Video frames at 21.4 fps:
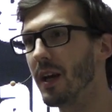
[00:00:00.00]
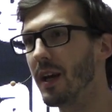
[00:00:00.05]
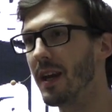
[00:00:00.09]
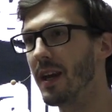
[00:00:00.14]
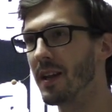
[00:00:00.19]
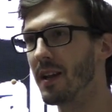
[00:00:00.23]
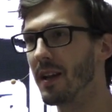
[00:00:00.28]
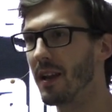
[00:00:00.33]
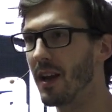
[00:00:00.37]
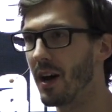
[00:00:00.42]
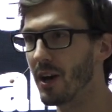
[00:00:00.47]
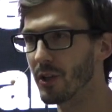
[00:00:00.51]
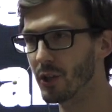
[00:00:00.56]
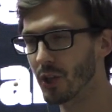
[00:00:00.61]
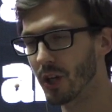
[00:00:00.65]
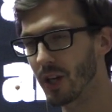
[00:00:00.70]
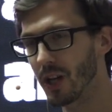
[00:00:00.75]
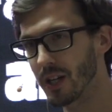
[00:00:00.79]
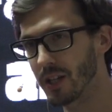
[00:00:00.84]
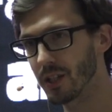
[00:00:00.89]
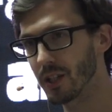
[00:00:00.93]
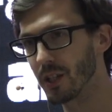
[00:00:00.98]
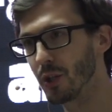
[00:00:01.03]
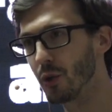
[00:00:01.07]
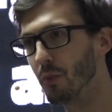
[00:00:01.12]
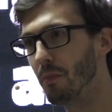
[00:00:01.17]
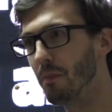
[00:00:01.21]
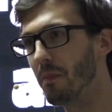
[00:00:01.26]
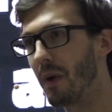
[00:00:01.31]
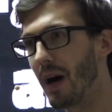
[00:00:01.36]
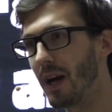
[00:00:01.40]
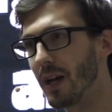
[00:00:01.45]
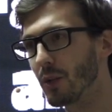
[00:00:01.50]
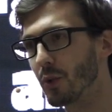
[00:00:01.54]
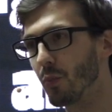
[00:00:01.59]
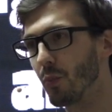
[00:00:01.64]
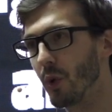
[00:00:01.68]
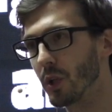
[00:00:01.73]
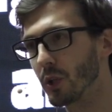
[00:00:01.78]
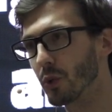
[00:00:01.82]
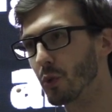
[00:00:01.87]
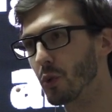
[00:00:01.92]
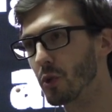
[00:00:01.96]
In a larger cluster, you might
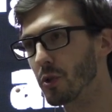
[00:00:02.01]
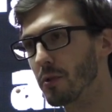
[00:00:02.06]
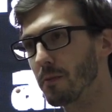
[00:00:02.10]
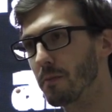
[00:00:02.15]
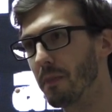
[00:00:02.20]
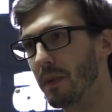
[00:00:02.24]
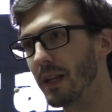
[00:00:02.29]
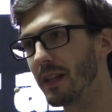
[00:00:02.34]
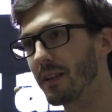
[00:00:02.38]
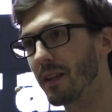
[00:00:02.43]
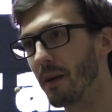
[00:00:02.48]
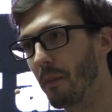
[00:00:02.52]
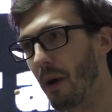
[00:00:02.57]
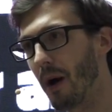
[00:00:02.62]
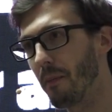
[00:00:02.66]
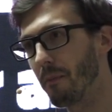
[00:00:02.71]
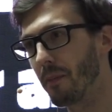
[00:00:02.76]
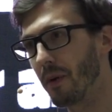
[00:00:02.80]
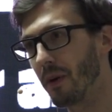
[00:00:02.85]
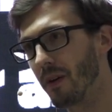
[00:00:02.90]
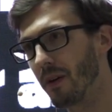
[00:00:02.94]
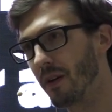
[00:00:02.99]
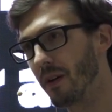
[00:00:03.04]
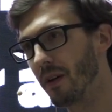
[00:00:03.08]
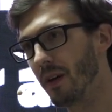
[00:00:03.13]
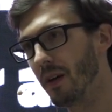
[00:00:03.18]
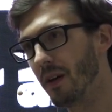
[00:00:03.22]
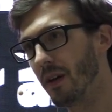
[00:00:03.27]
want to split them up.